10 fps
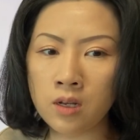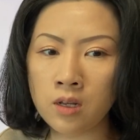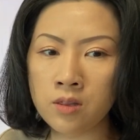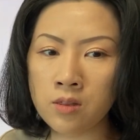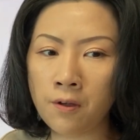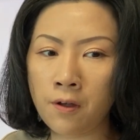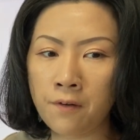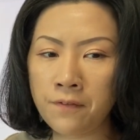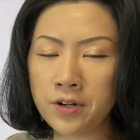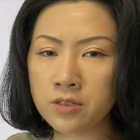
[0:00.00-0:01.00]
in
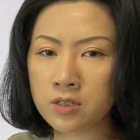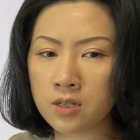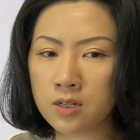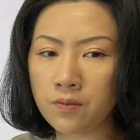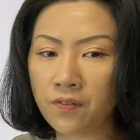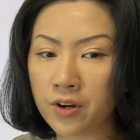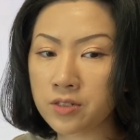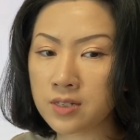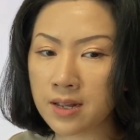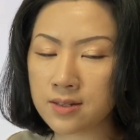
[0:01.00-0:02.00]
the first
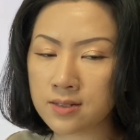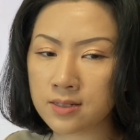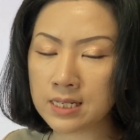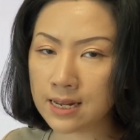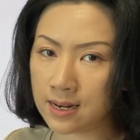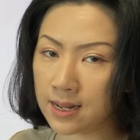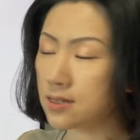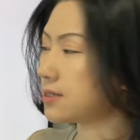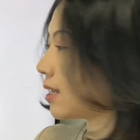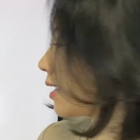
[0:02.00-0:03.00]
sentence,